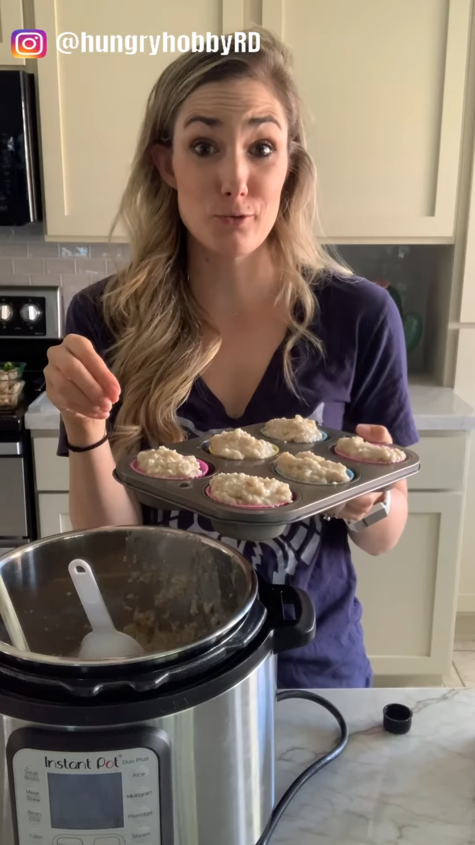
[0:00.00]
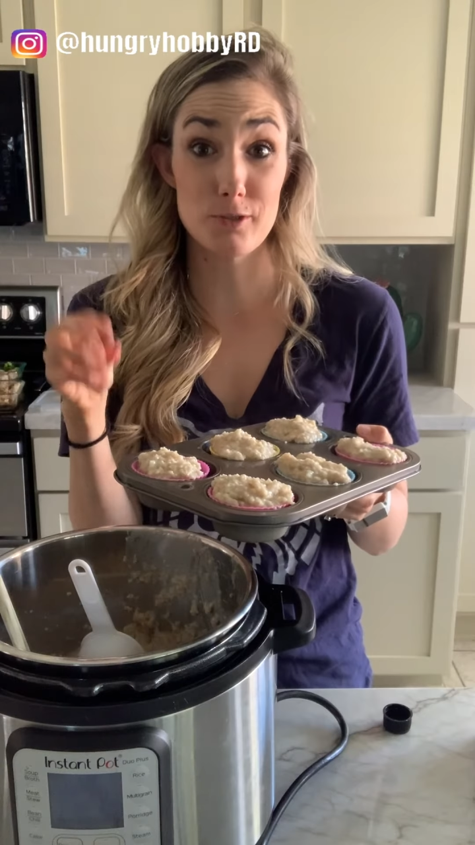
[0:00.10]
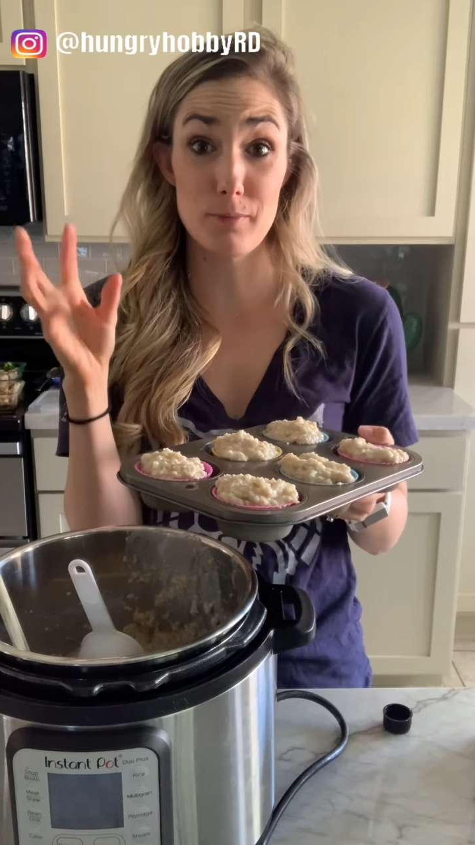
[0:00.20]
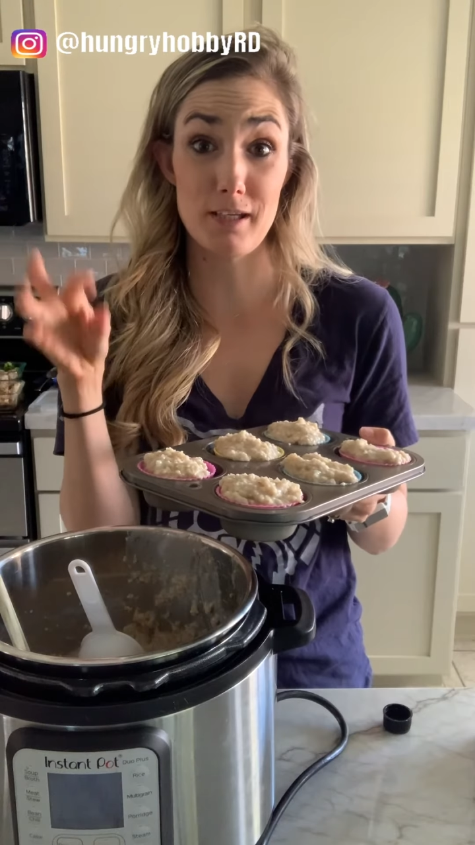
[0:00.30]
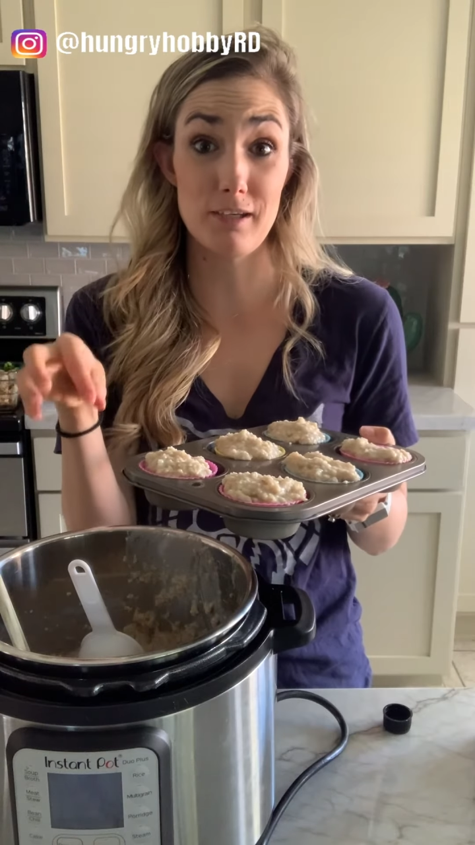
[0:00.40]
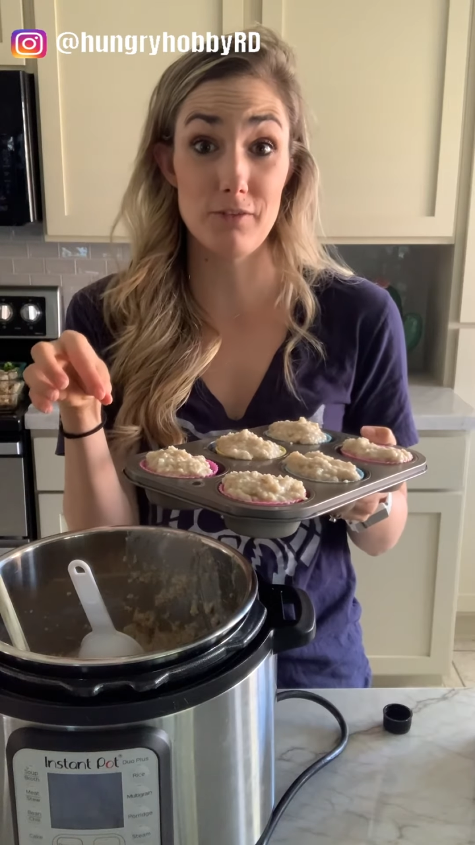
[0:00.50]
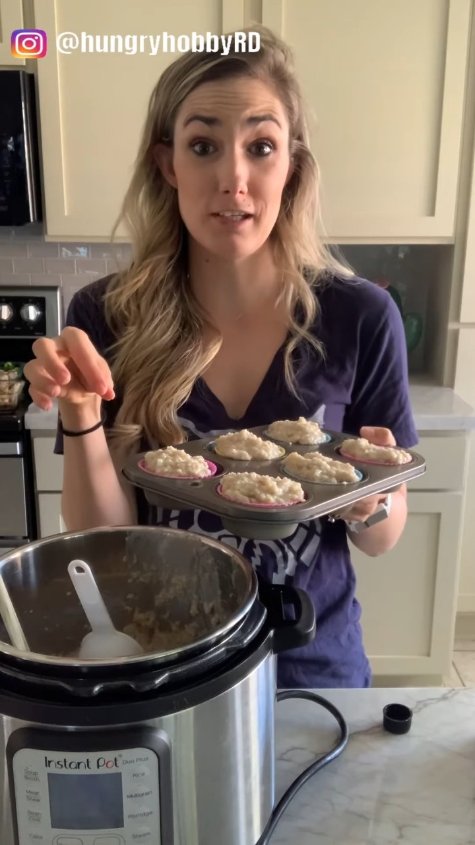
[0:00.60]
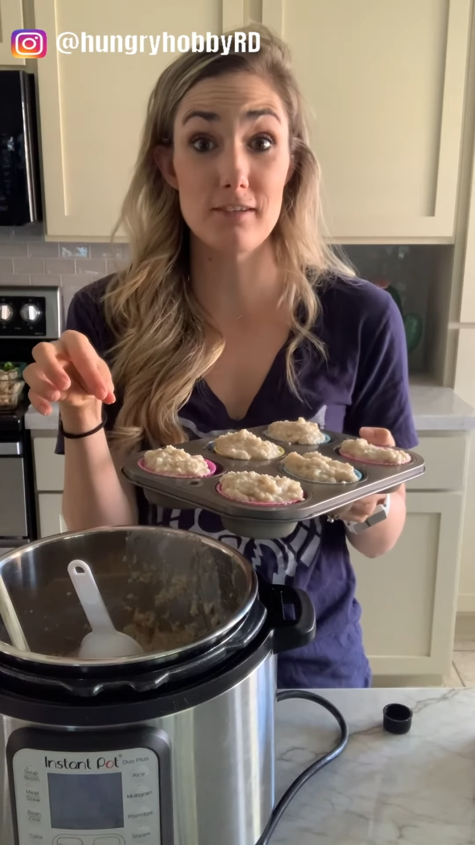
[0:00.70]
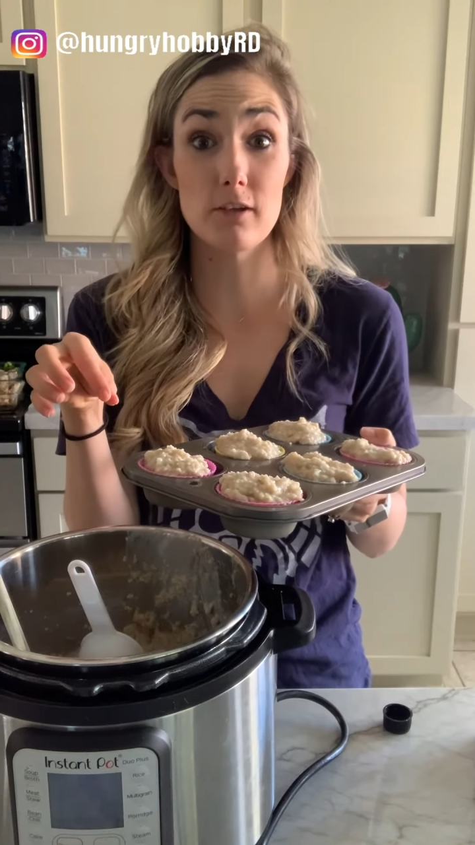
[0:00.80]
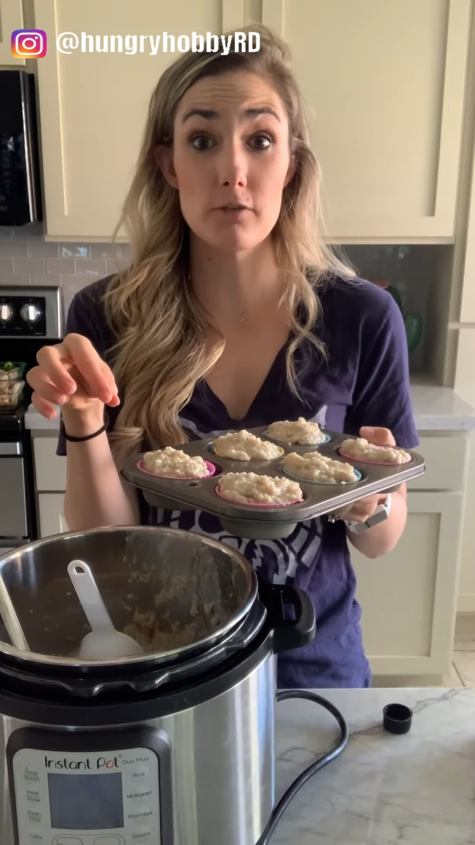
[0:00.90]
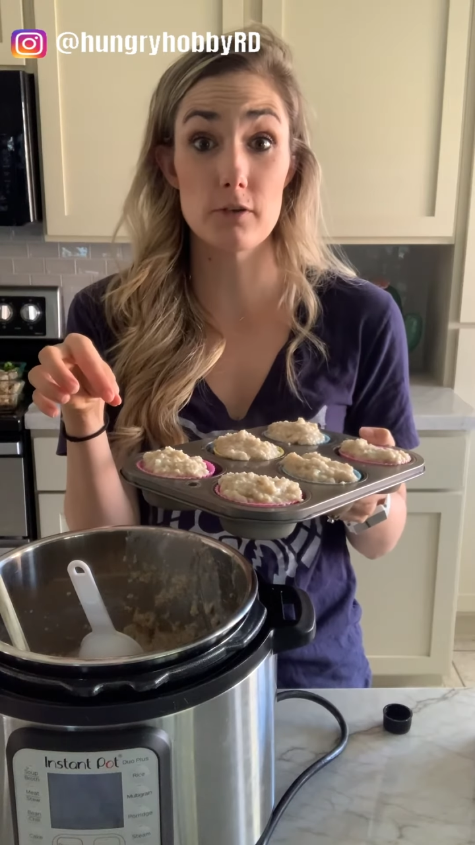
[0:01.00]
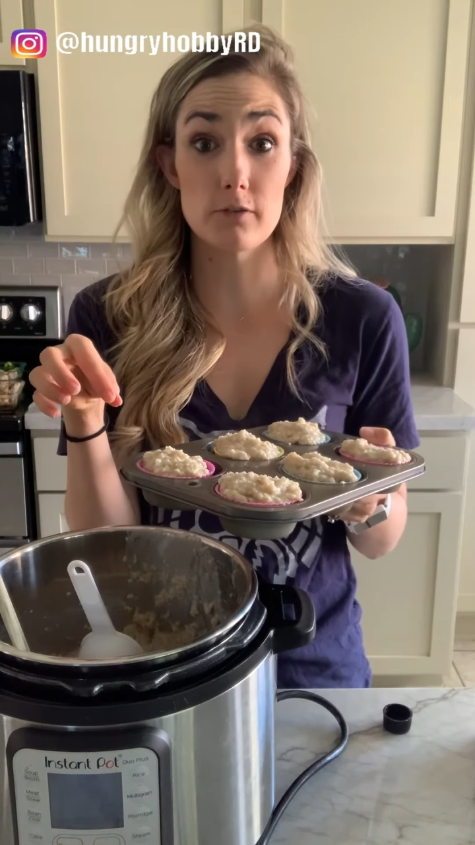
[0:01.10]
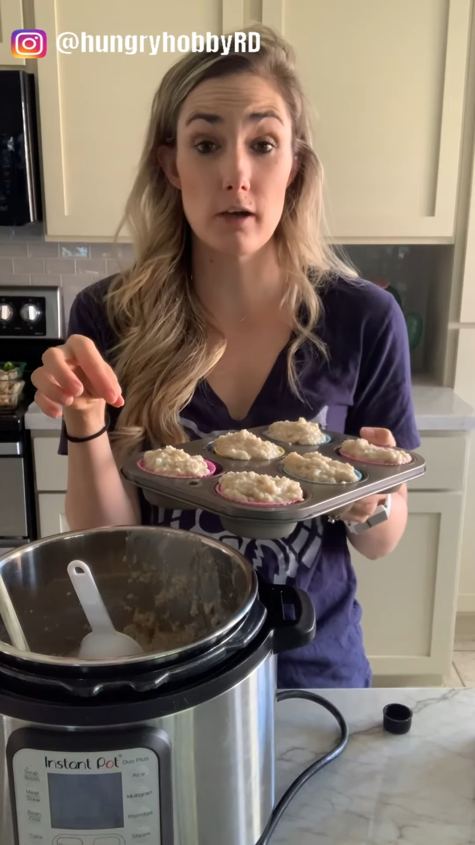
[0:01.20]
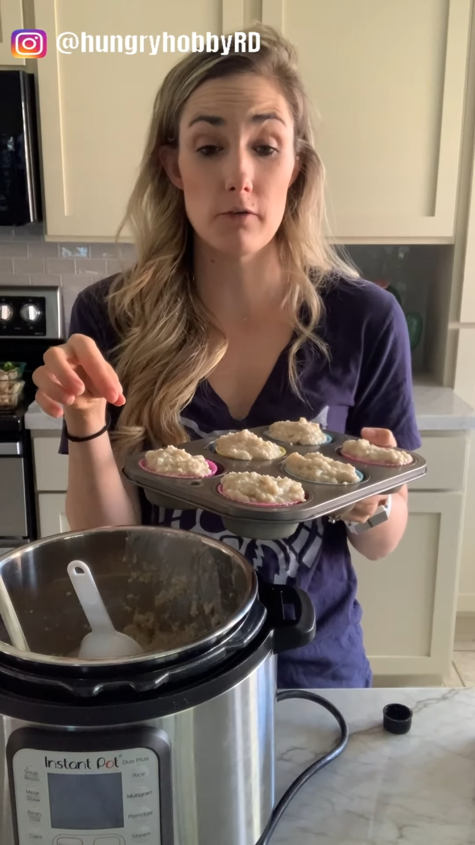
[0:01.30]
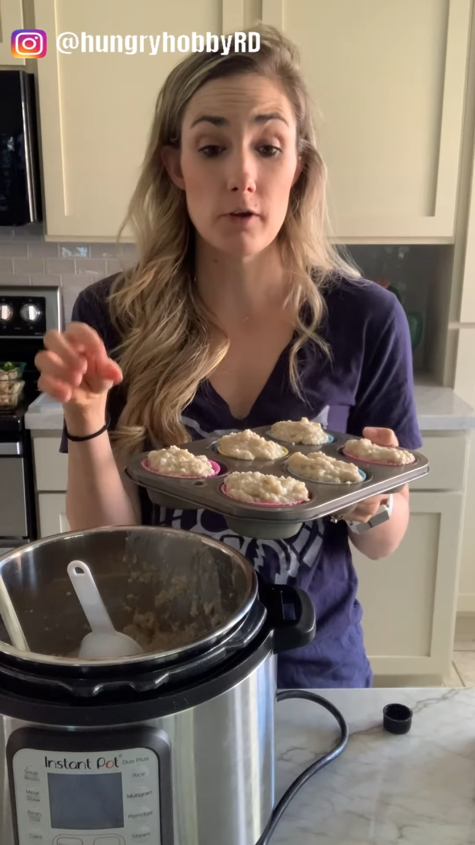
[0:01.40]
to make it even easier for
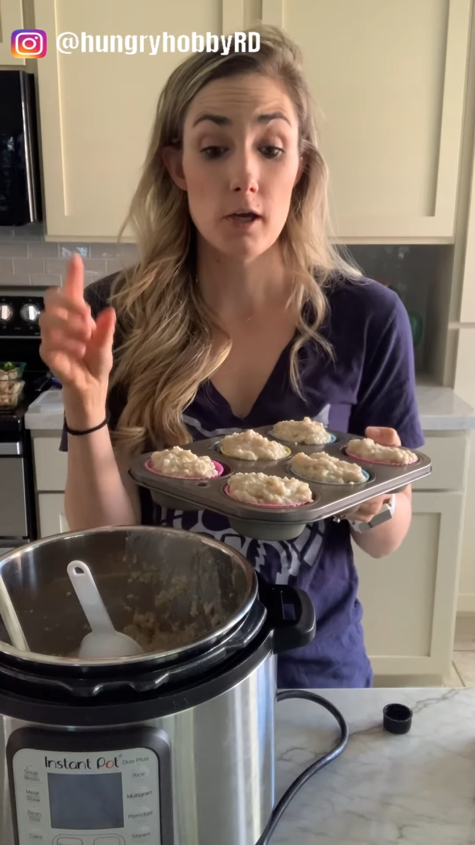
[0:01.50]
yourself.